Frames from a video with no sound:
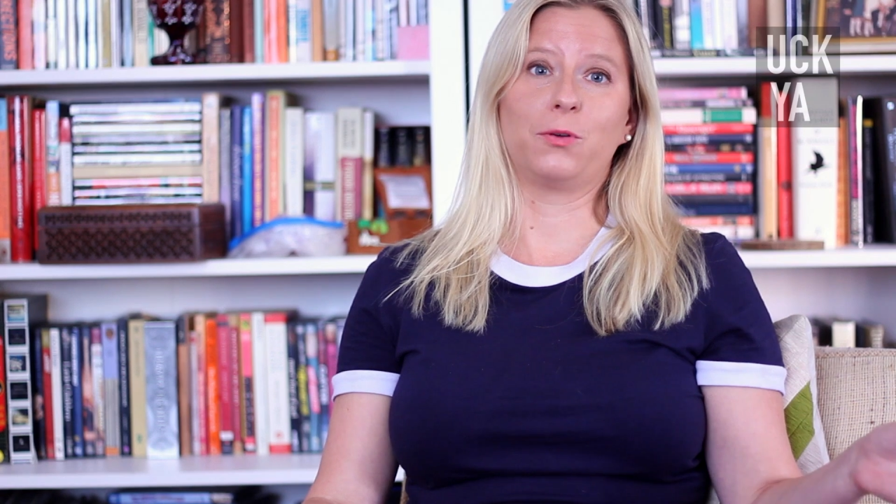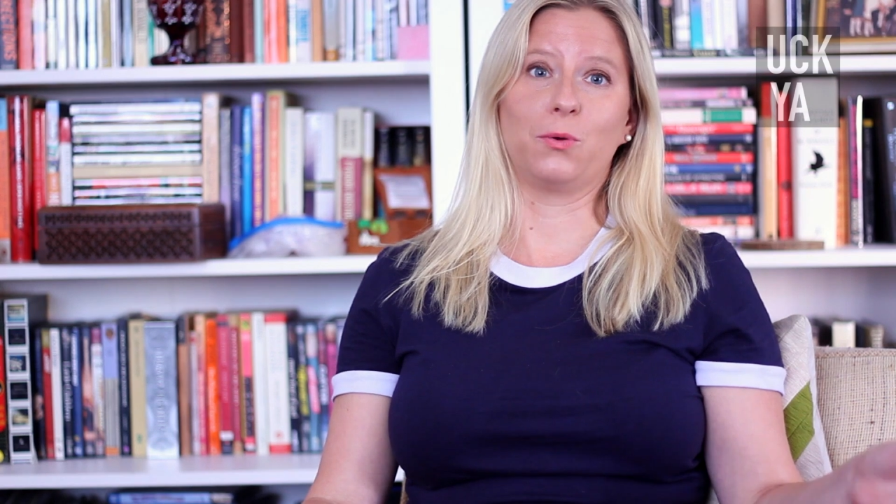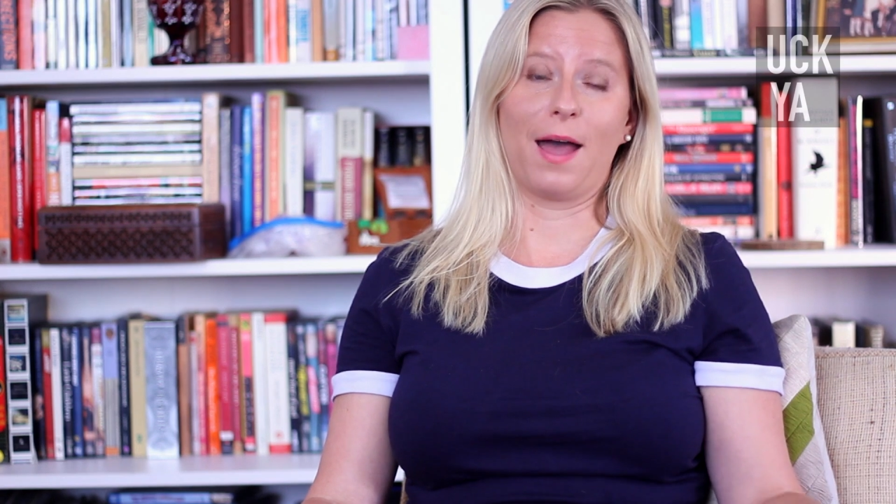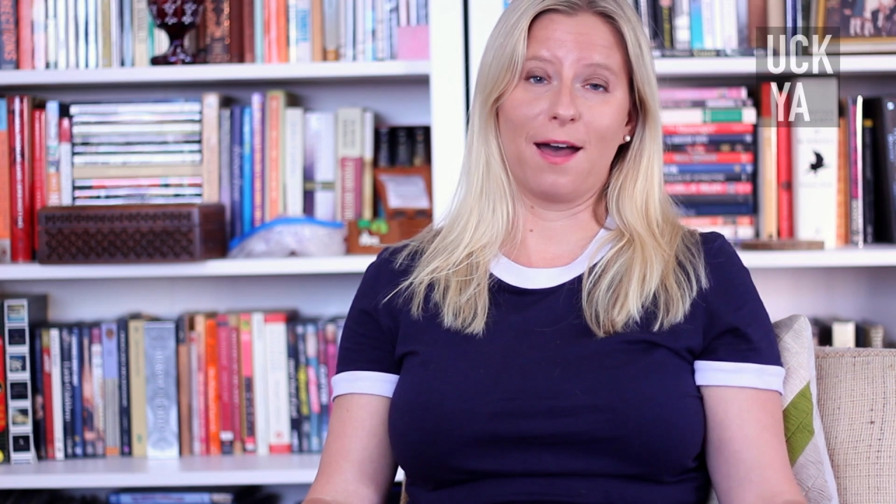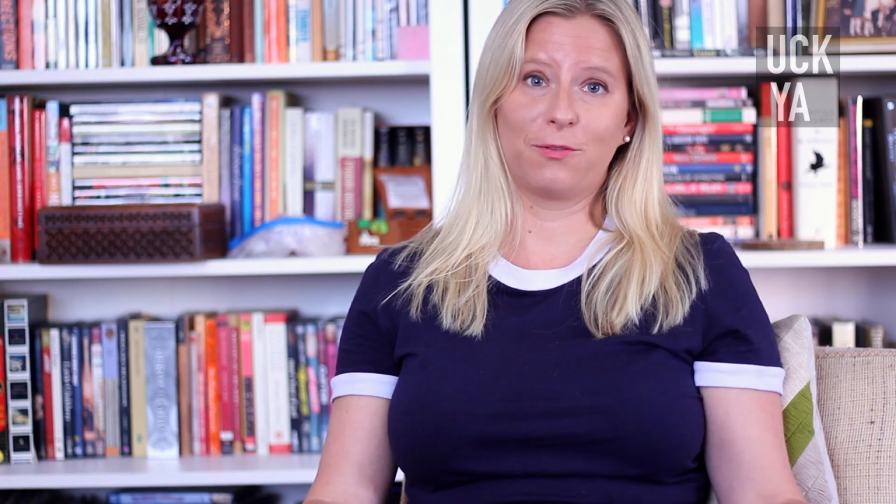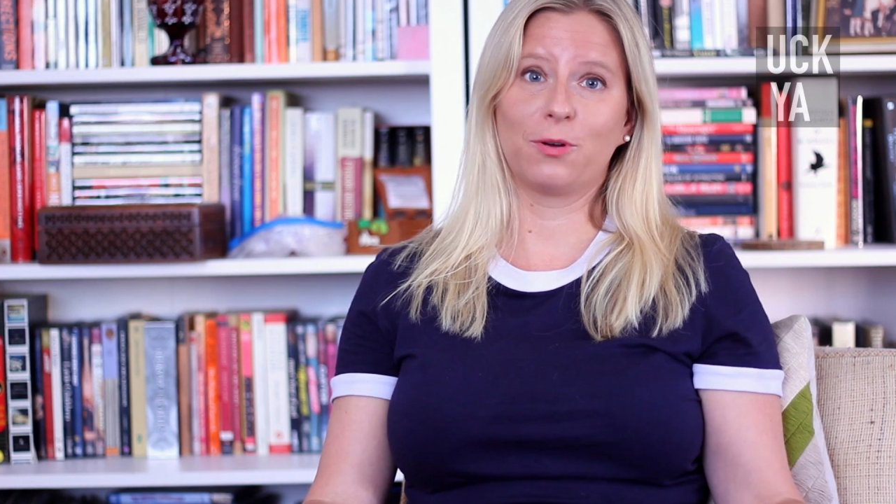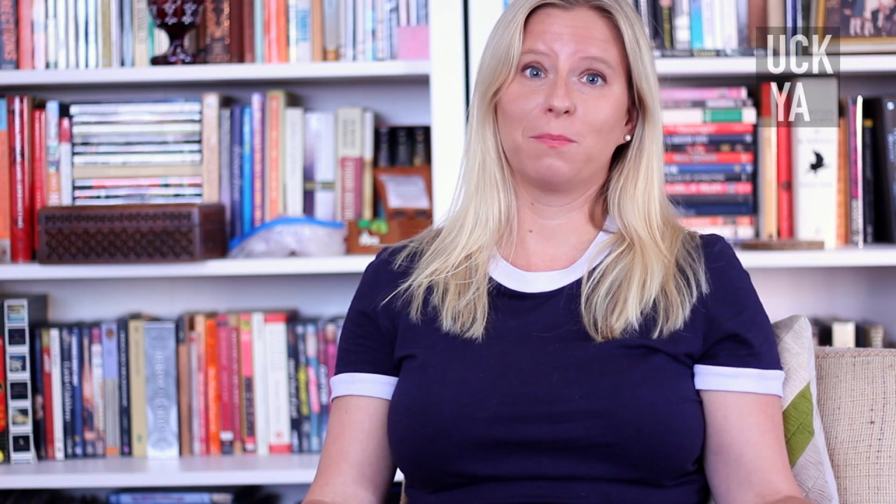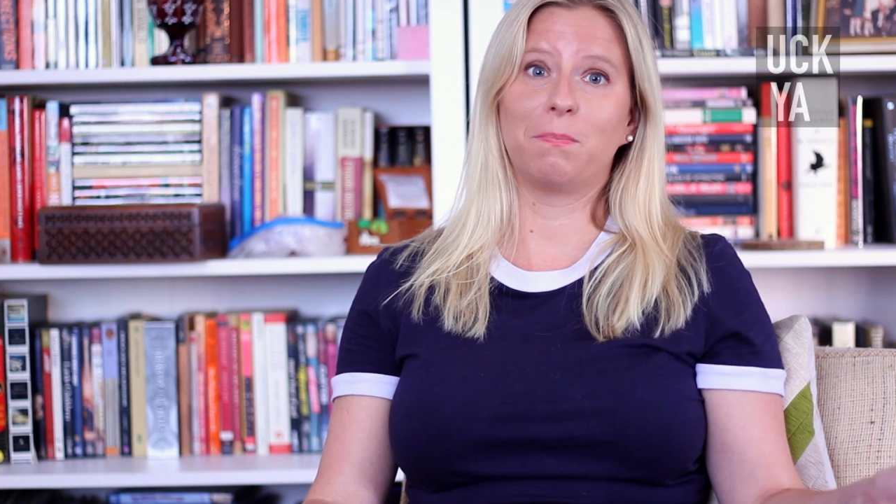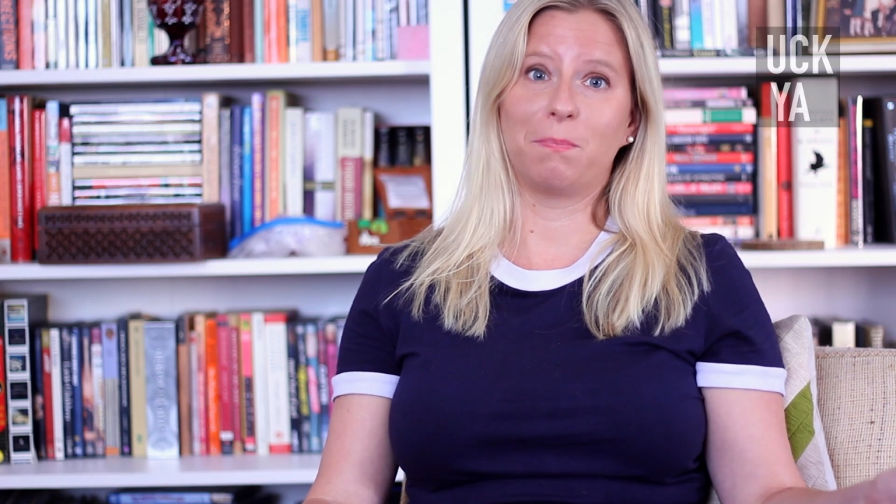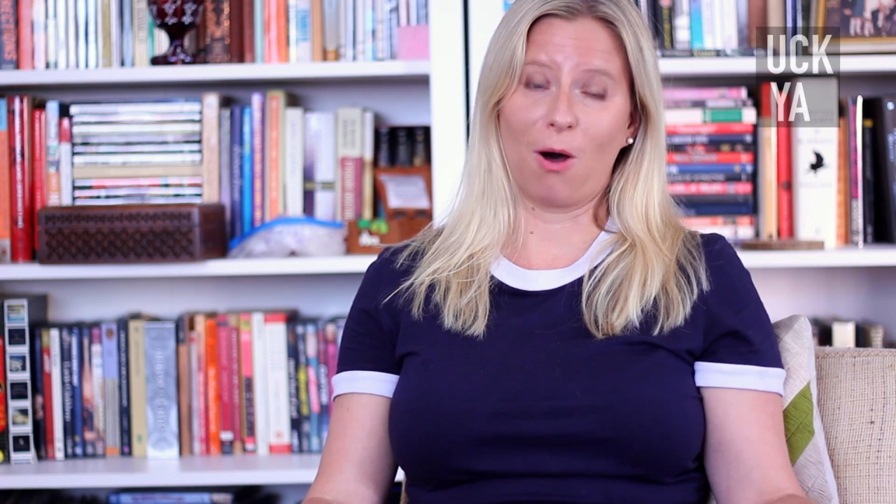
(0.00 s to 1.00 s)
whoever
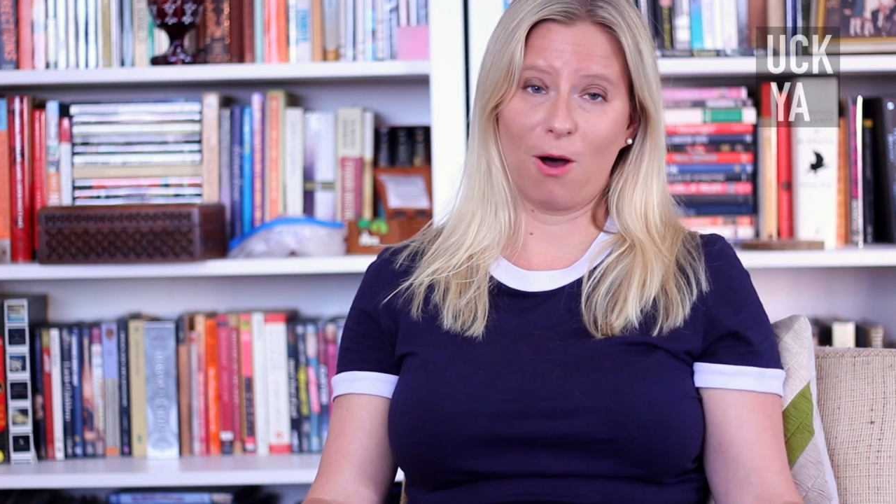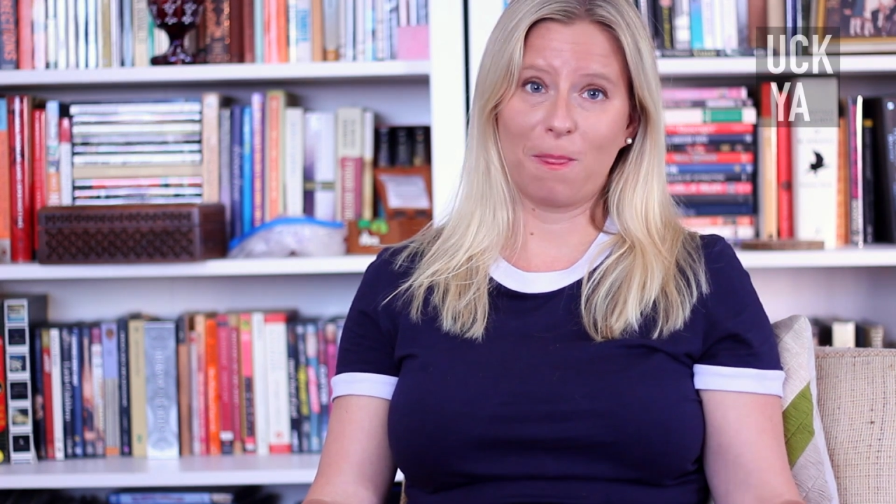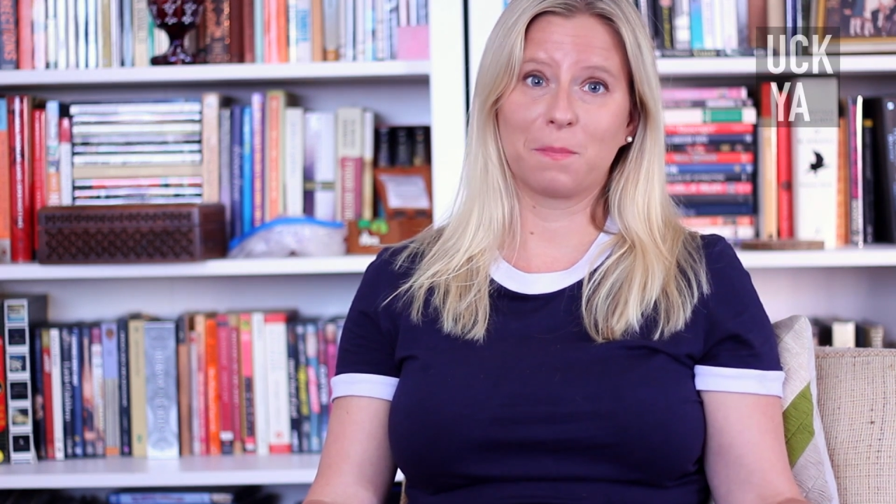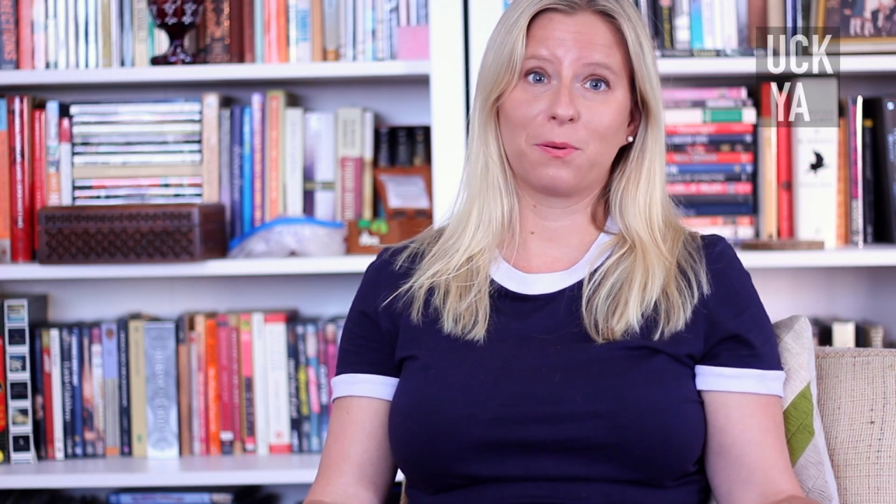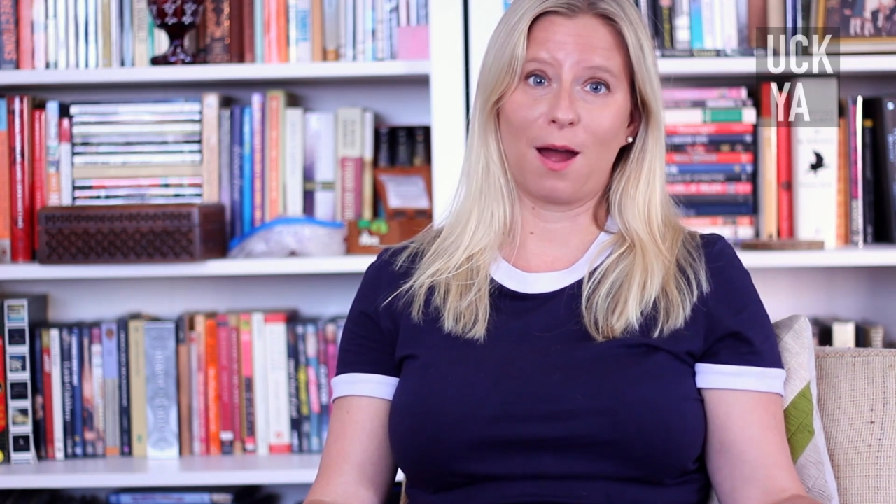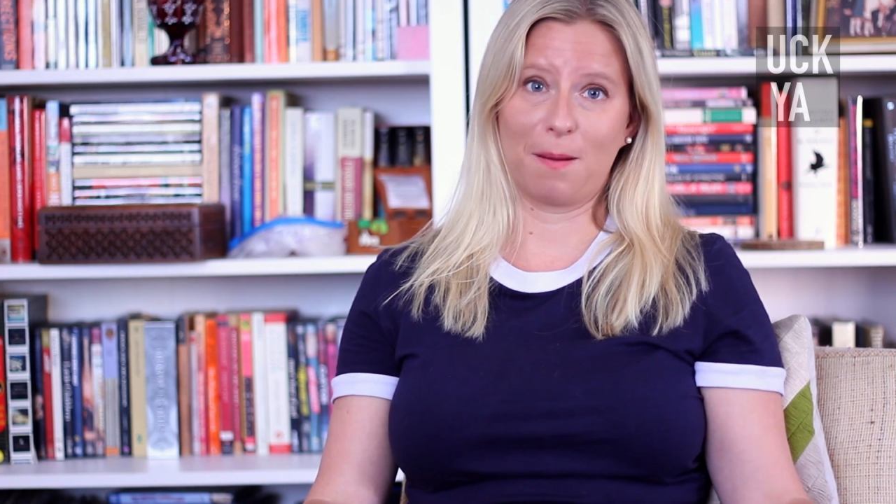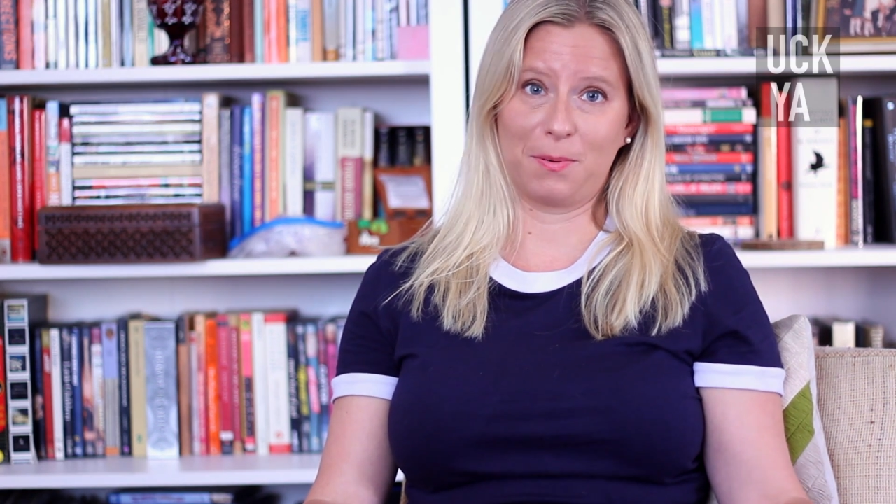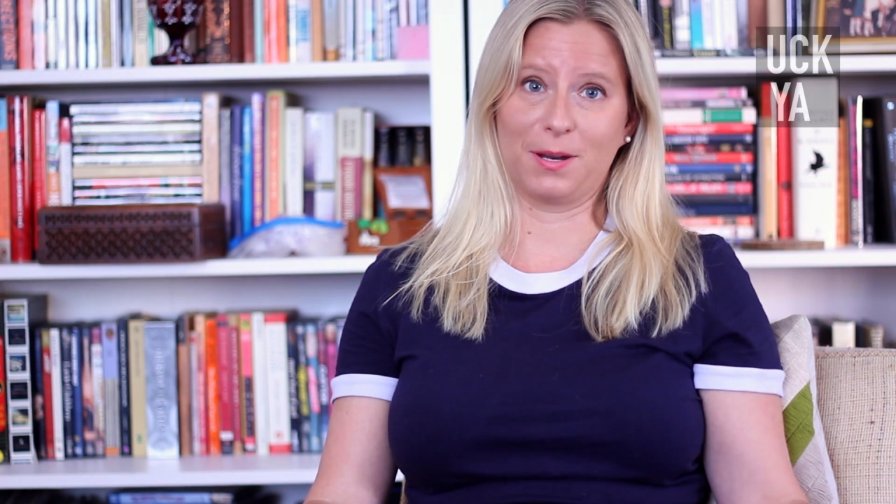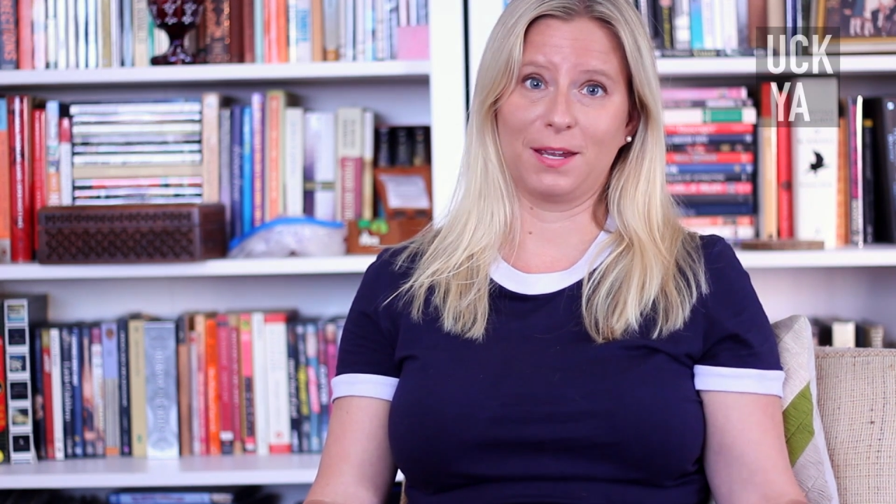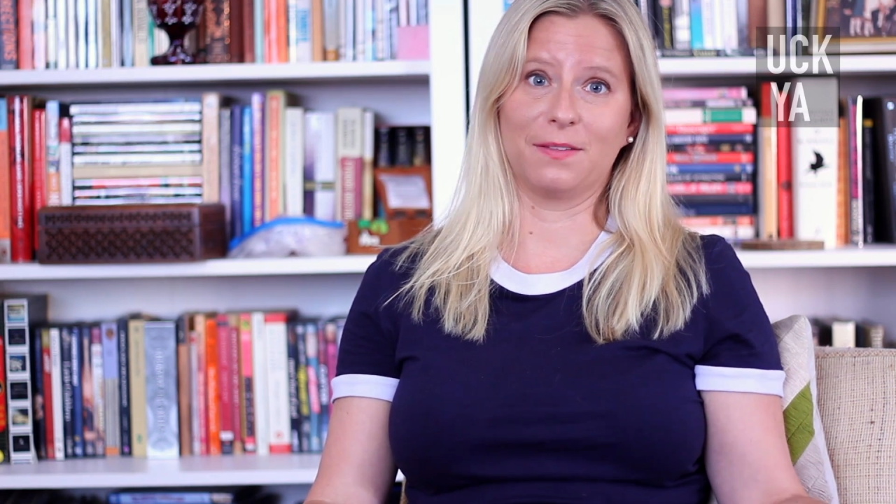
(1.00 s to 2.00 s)
bought the
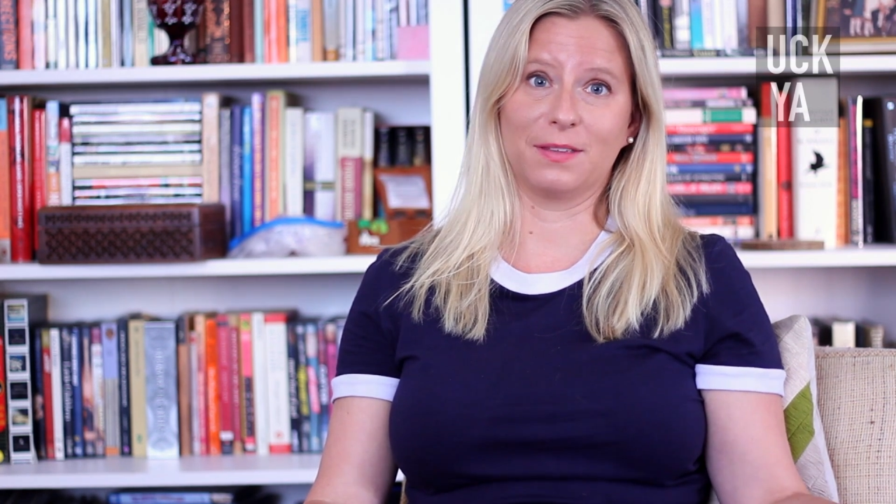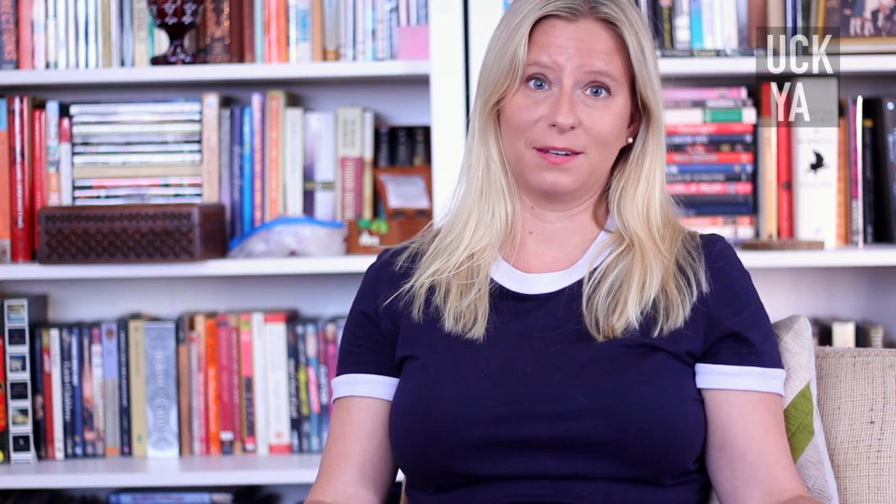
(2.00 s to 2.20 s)
property in the